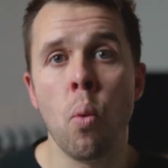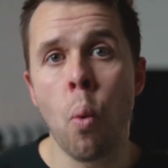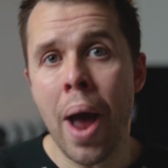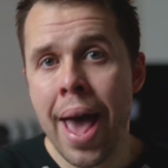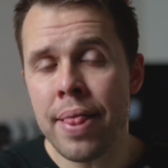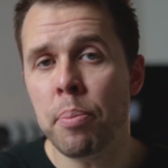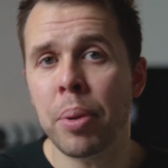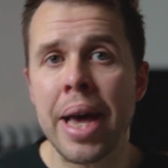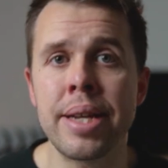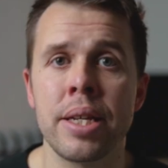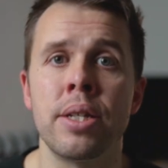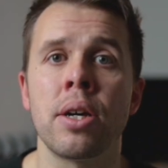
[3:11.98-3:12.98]
where the
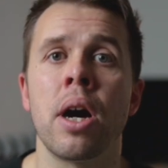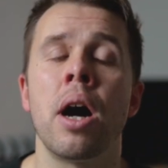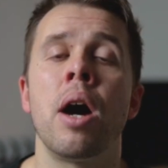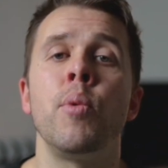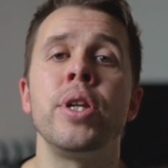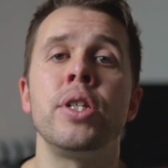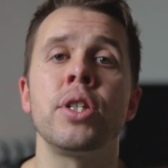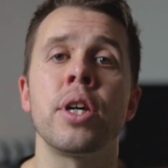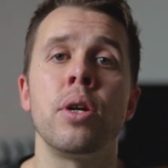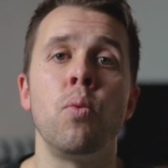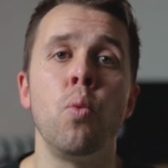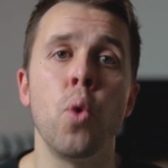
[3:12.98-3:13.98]
places are, which is
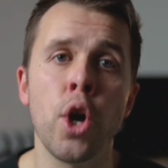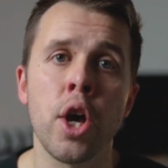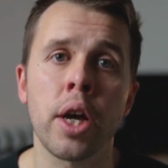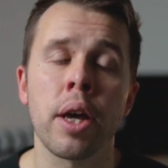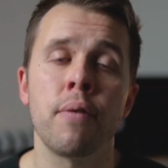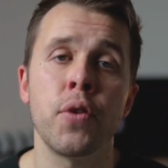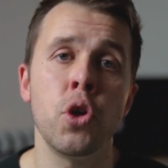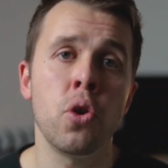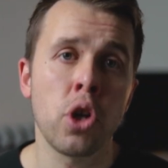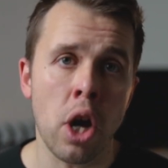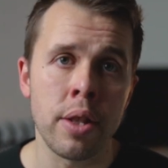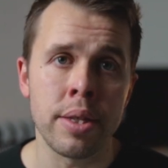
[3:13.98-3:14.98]
gonna work for
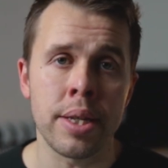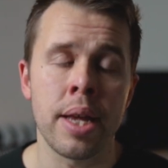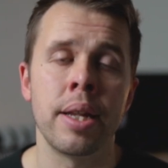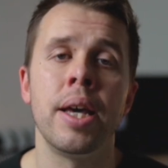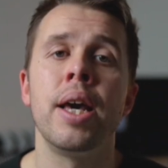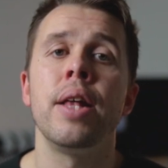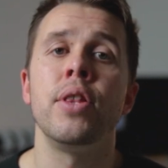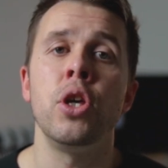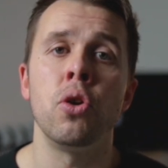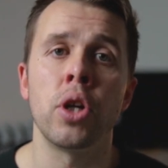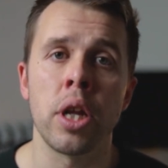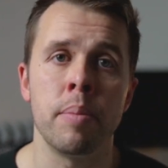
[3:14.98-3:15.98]
your content that
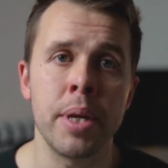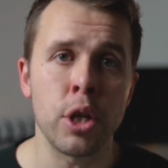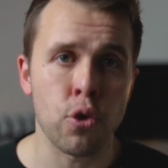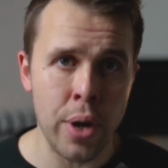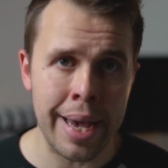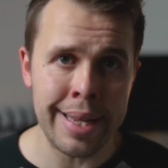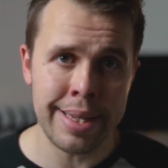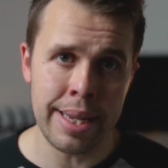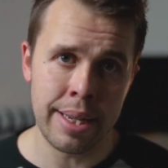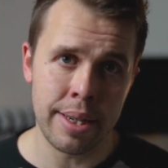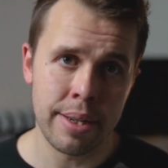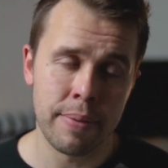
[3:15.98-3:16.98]
you're gonna be
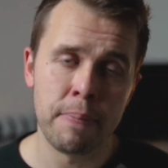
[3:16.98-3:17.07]
creating.